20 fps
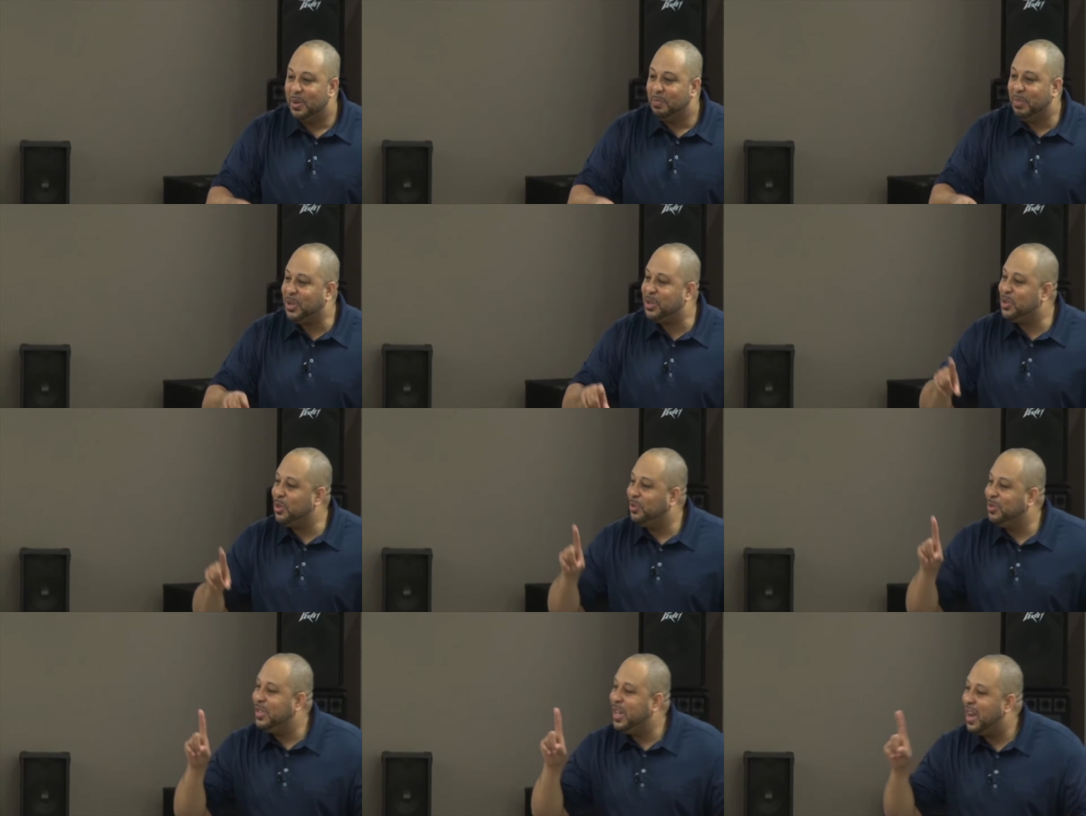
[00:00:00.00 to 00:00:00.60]
But
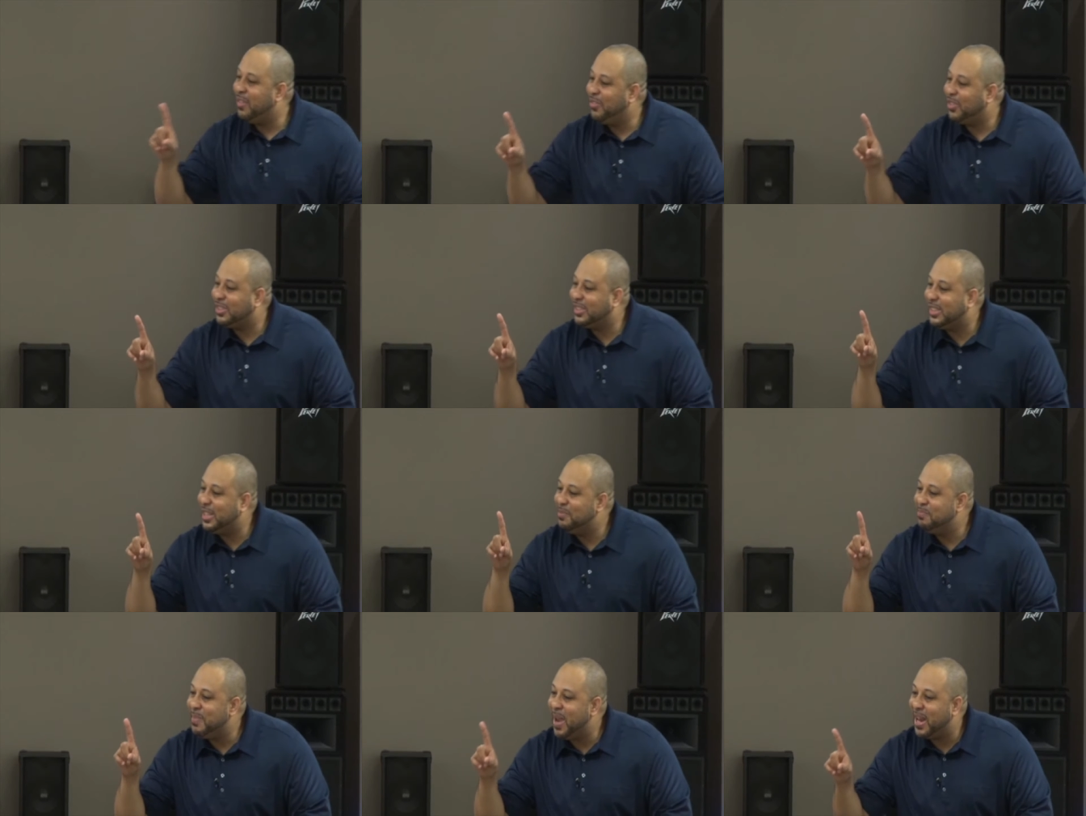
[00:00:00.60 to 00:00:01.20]
you'll never
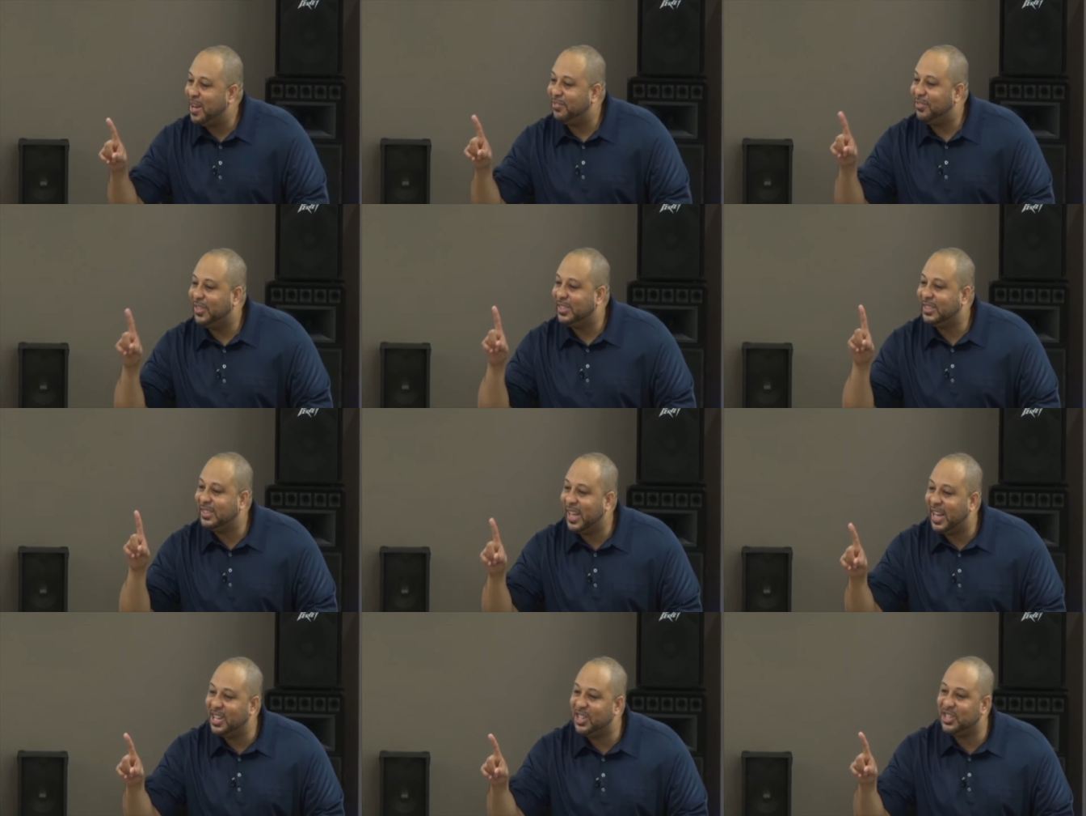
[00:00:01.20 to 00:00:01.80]
see
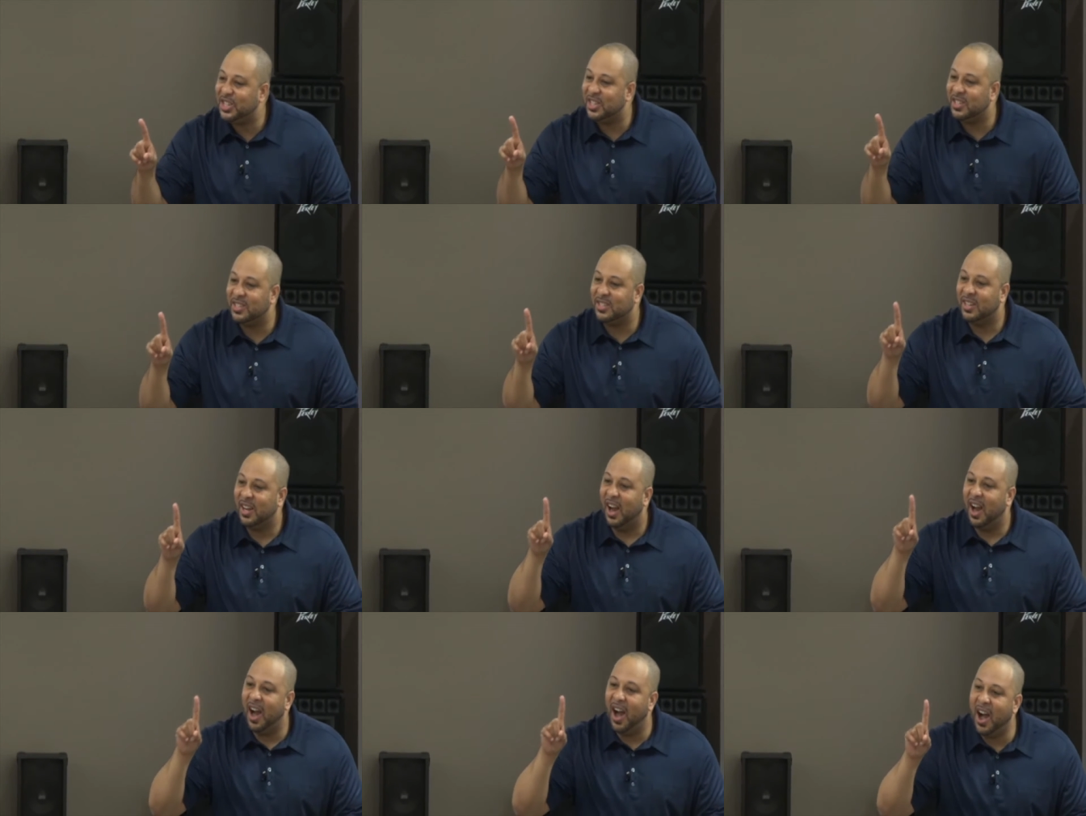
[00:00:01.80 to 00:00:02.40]
manifestations
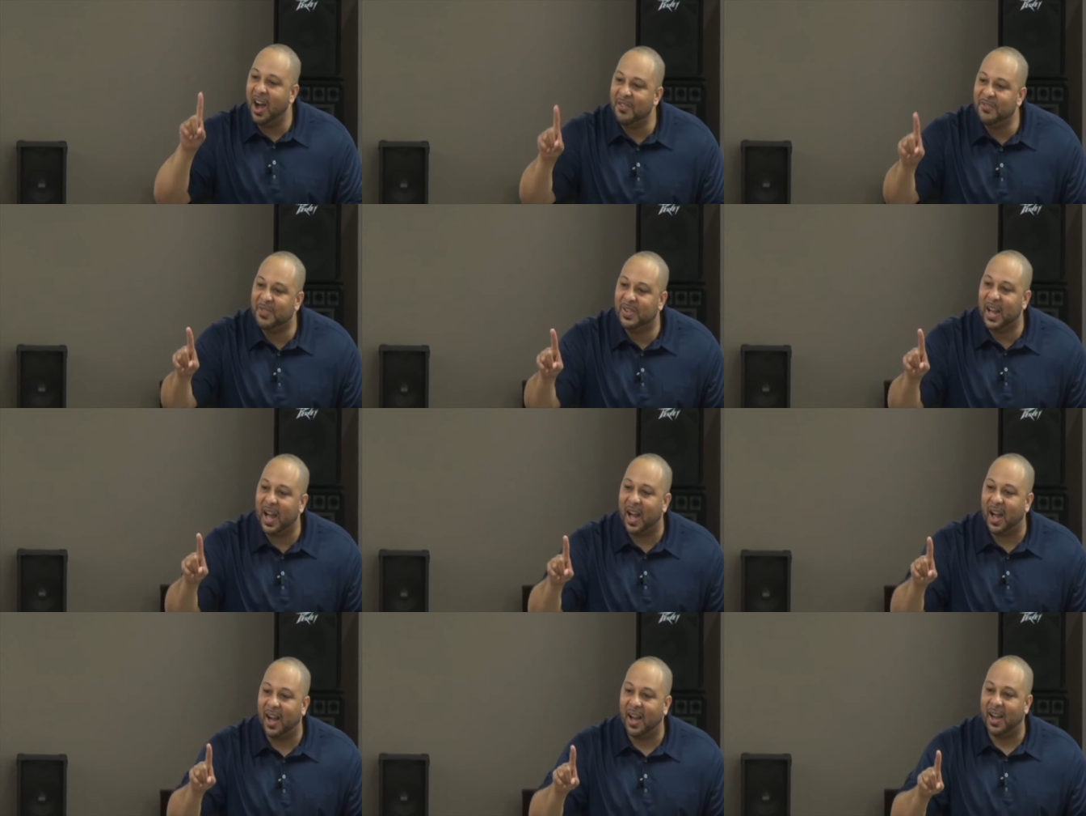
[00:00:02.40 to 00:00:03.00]
of
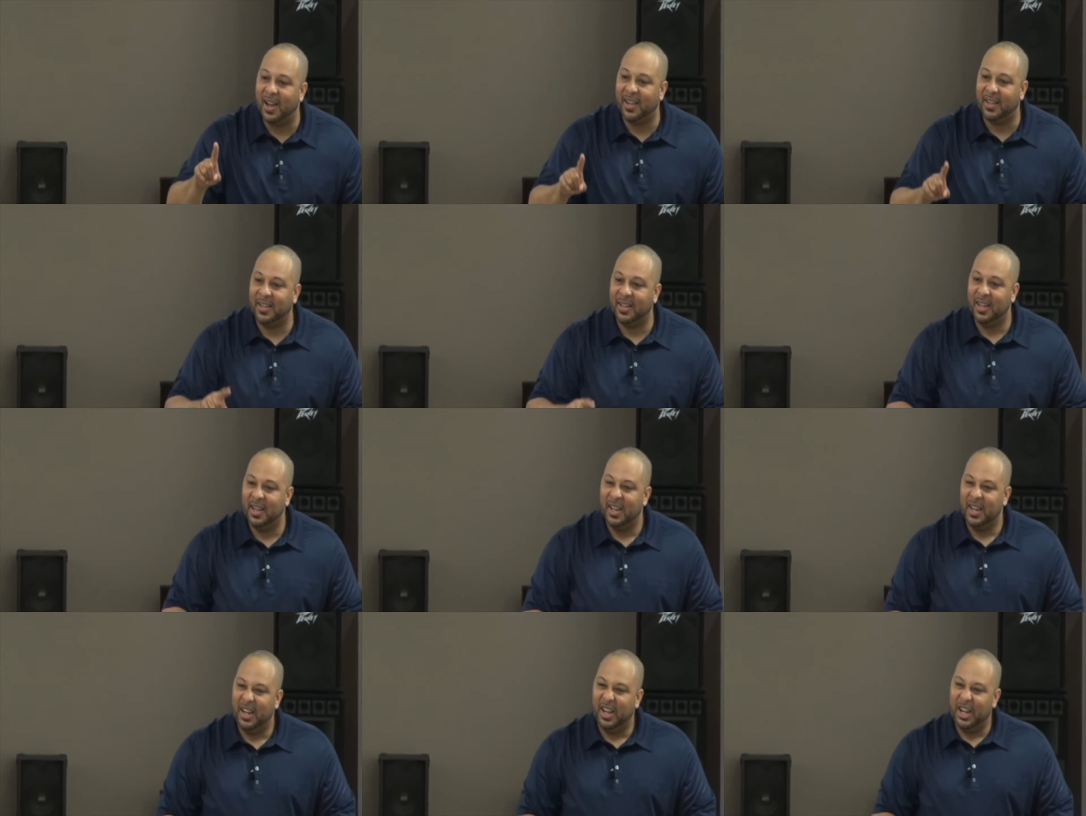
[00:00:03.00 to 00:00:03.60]
God
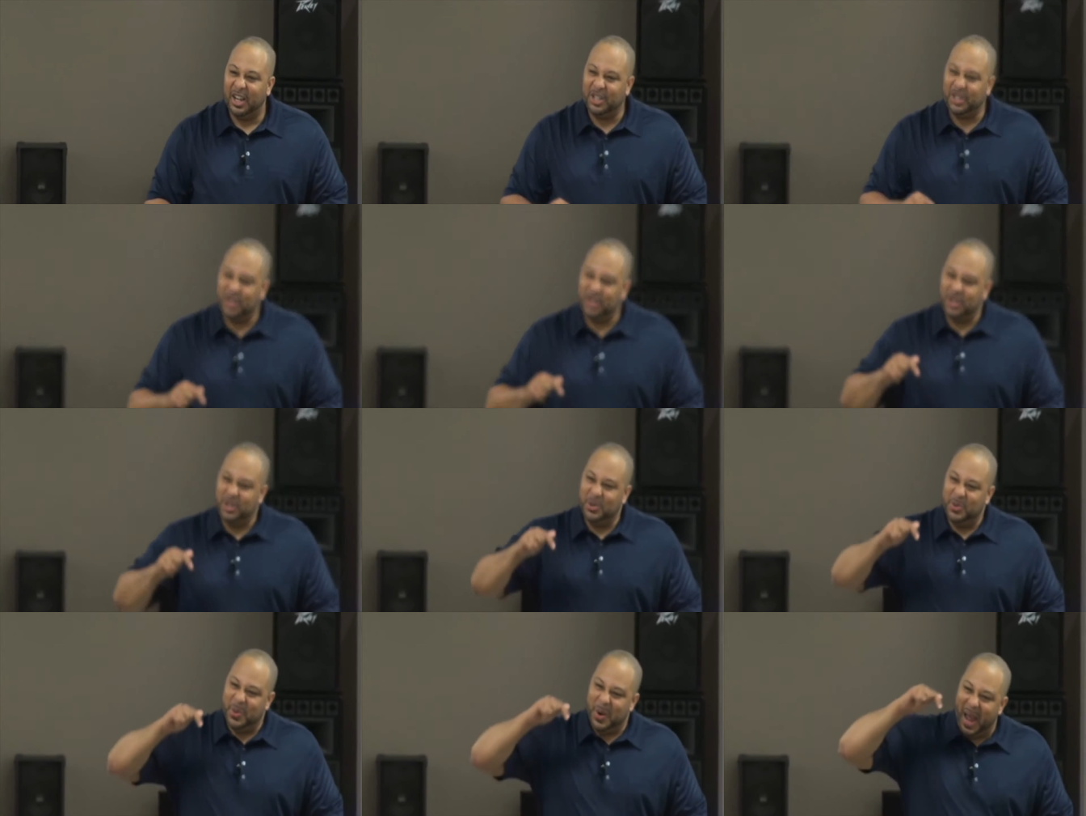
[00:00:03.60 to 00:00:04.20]
until
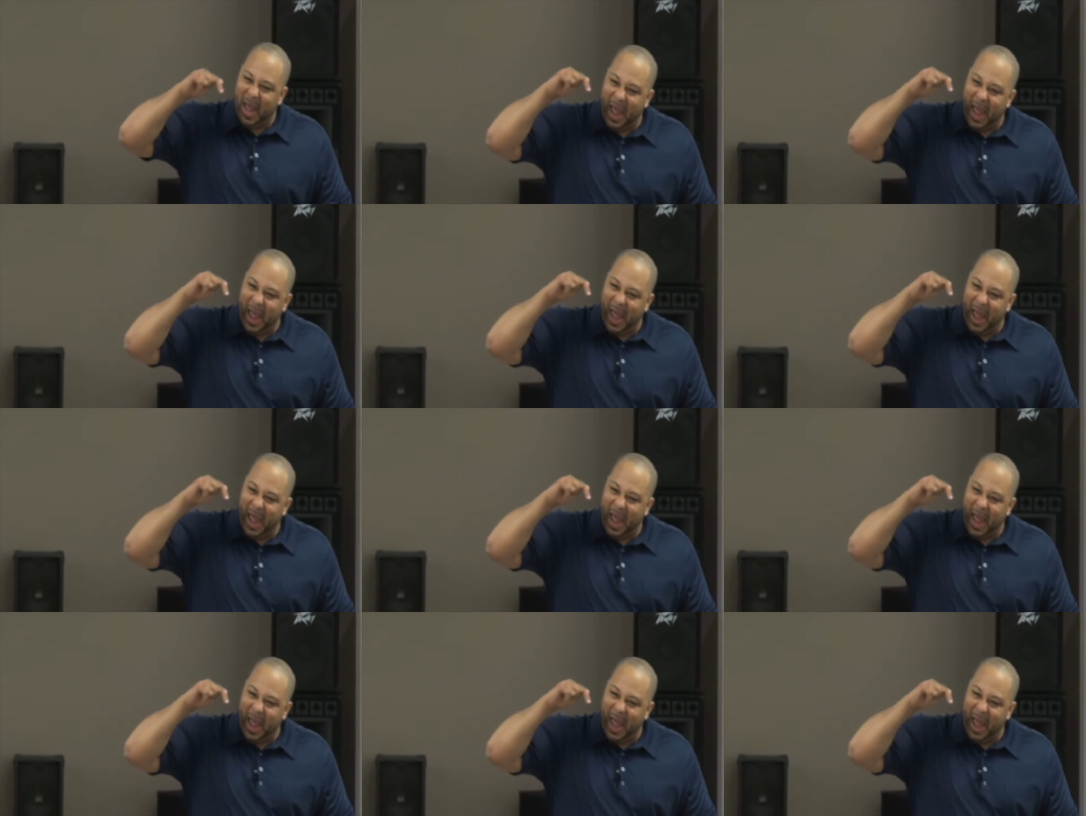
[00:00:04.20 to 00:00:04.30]
you